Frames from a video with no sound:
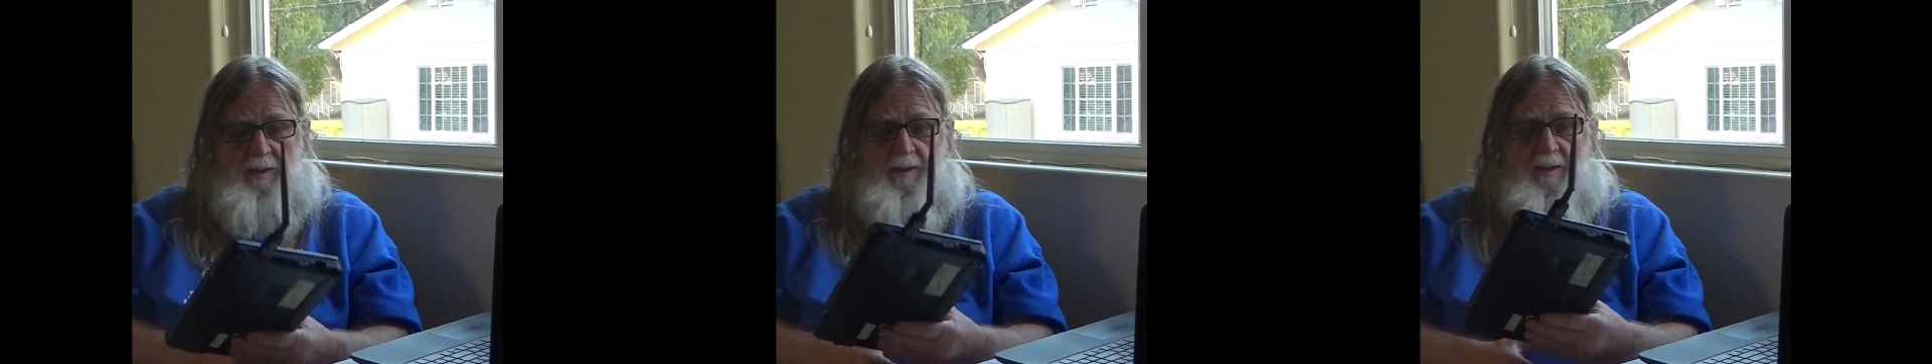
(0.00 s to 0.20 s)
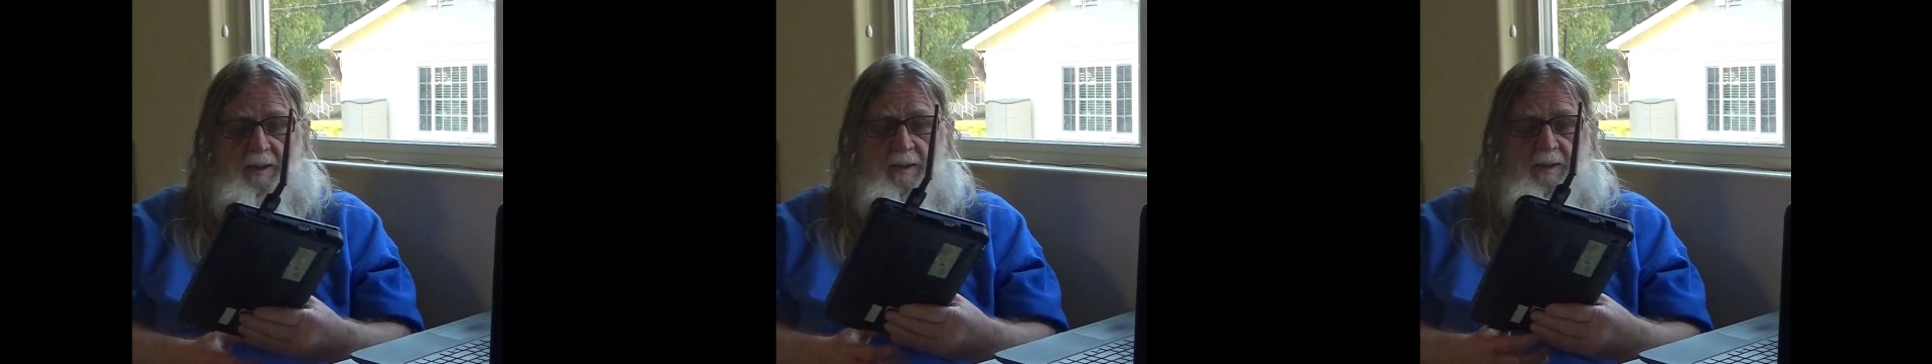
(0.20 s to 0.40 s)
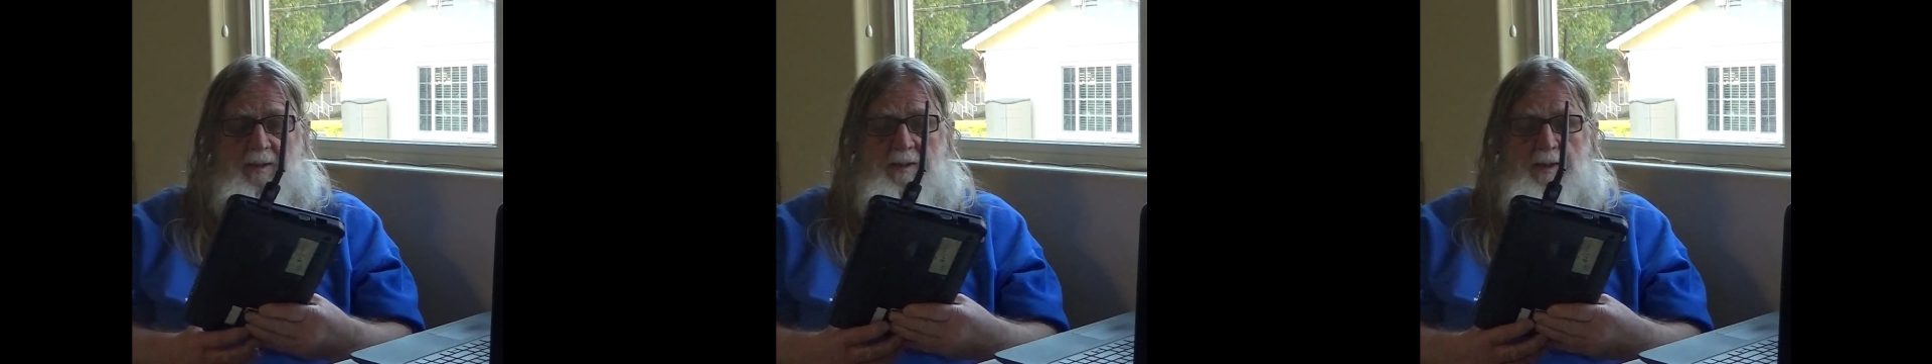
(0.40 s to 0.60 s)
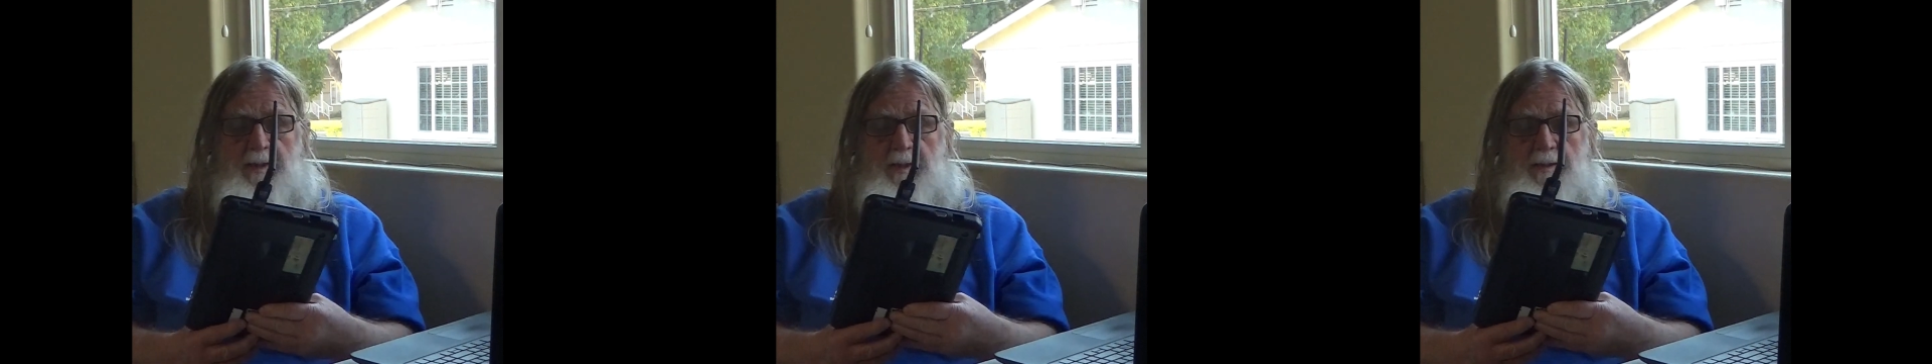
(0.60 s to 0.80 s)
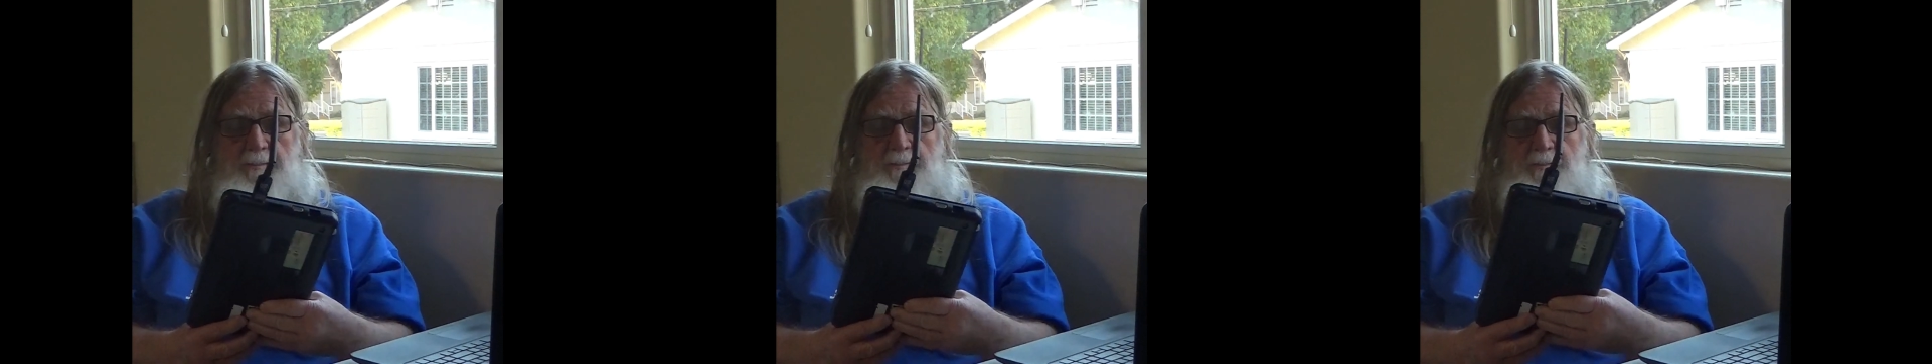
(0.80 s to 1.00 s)
is
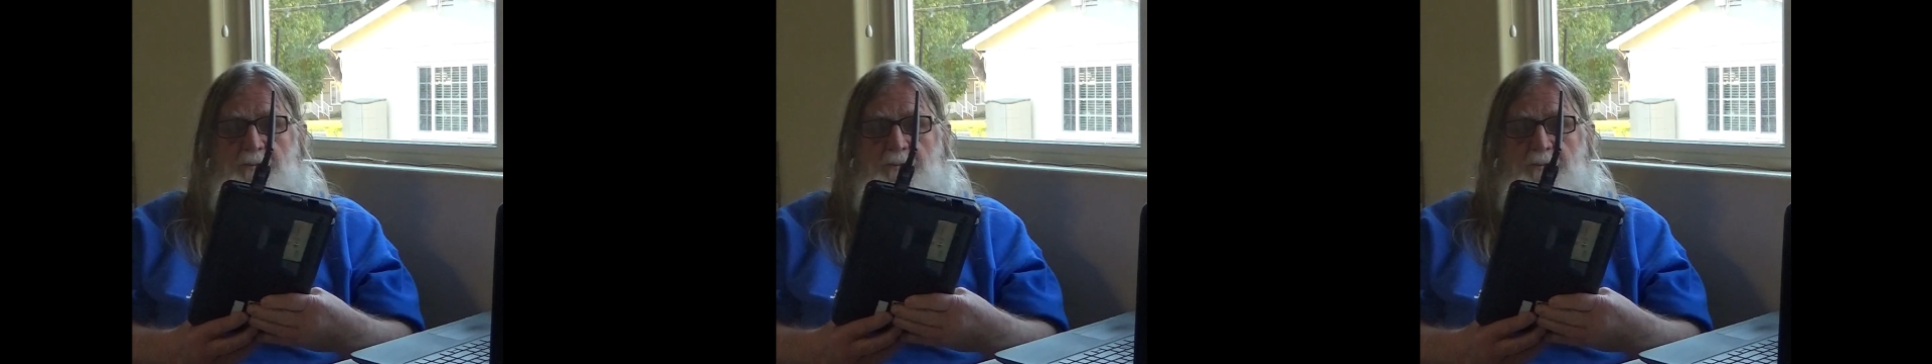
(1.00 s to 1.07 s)
the